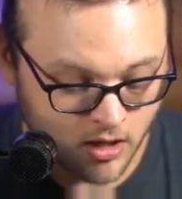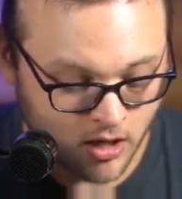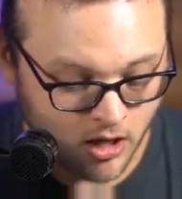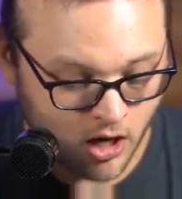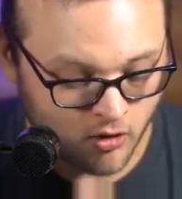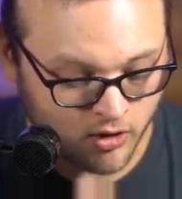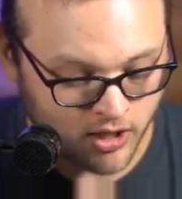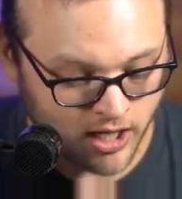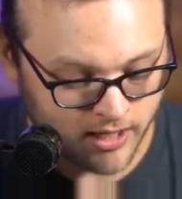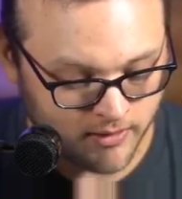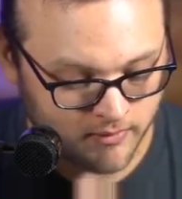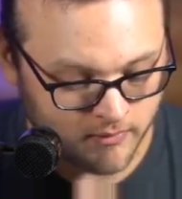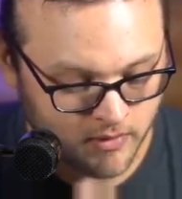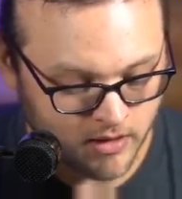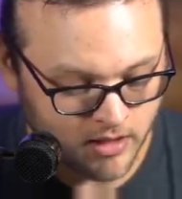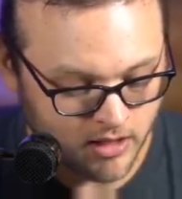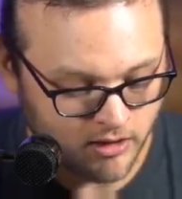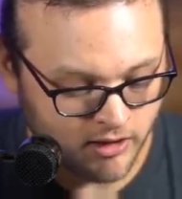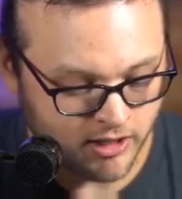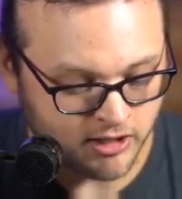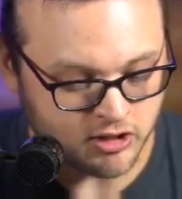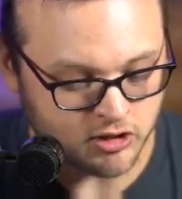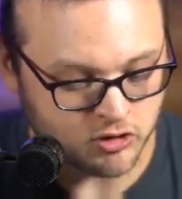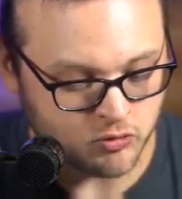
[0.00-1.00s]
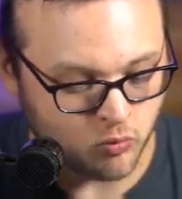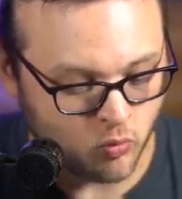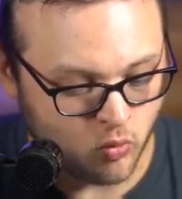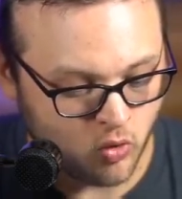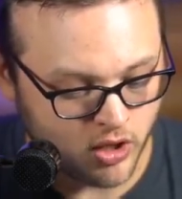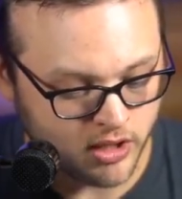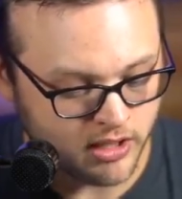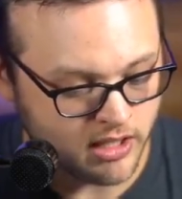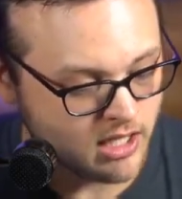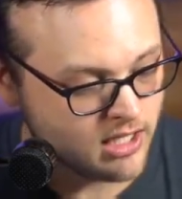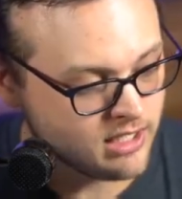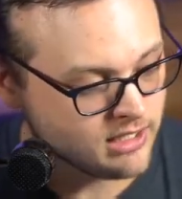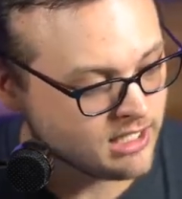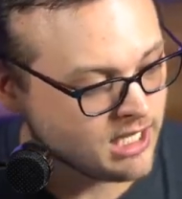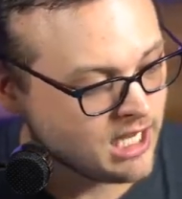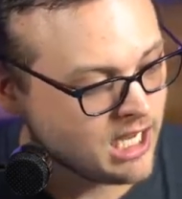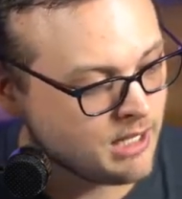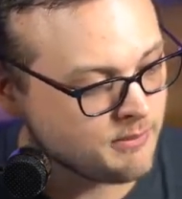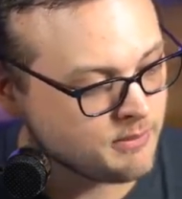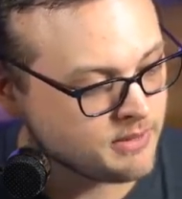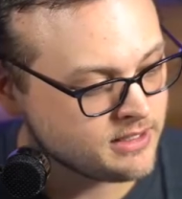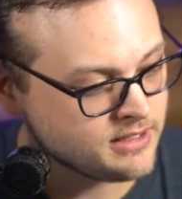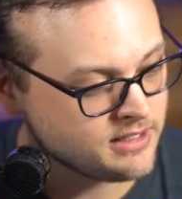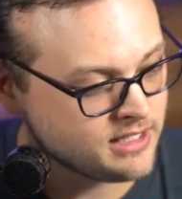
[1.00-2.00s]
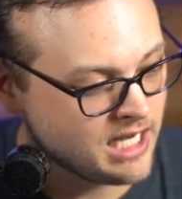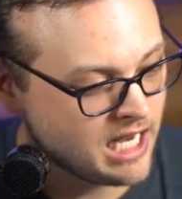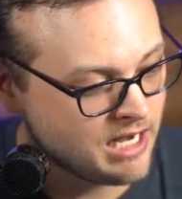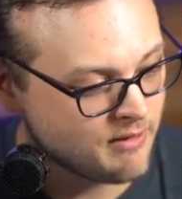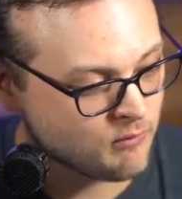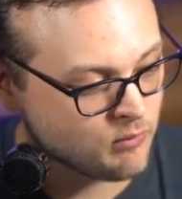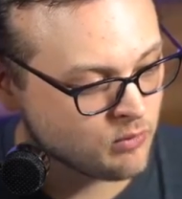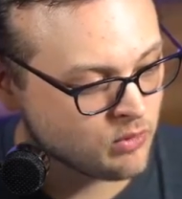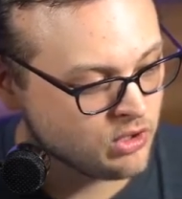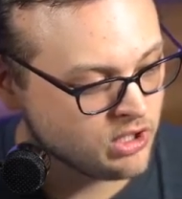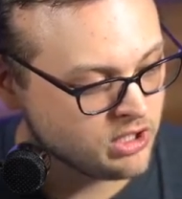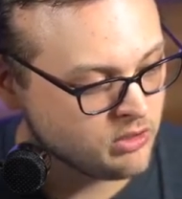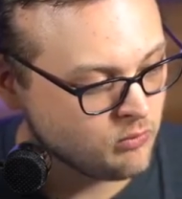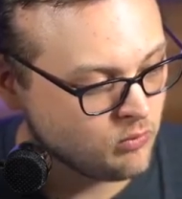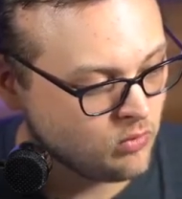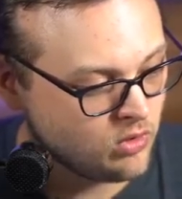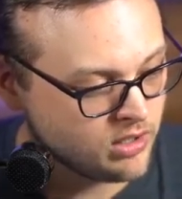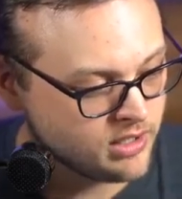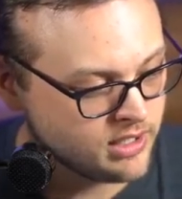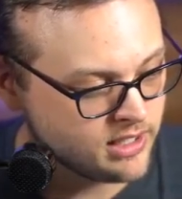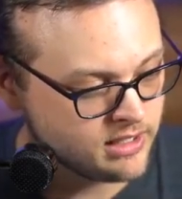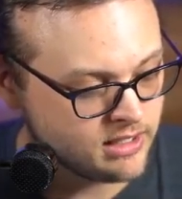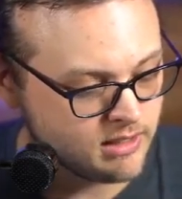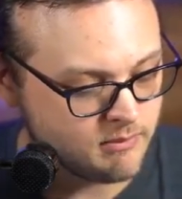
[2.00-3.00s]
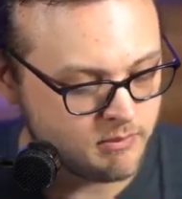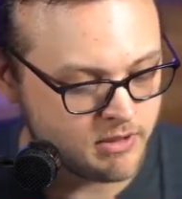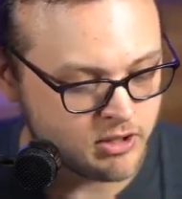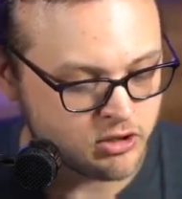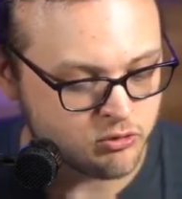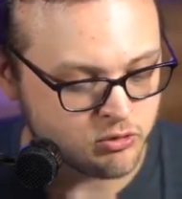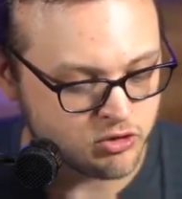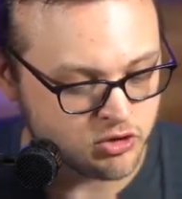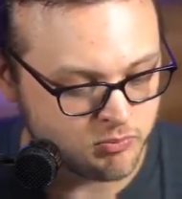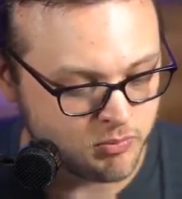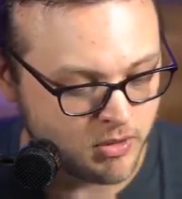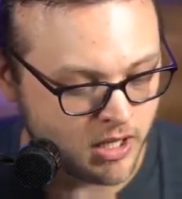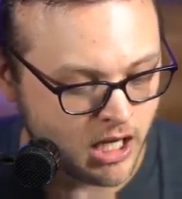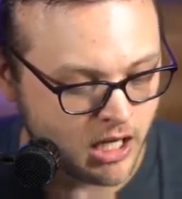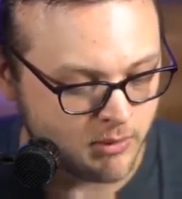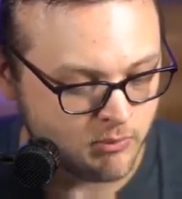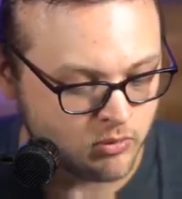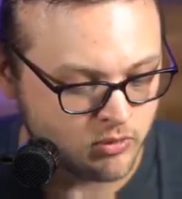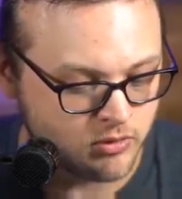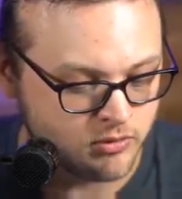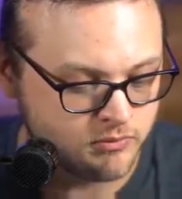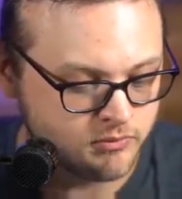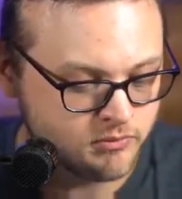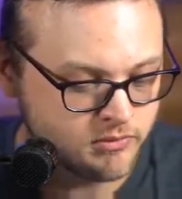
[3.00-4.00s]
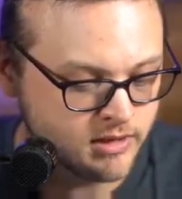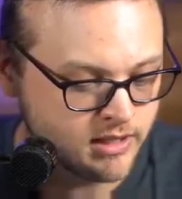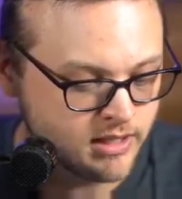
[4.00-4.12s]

Okay, this is one uncommon that I've really wanted, Mishra's Bauble.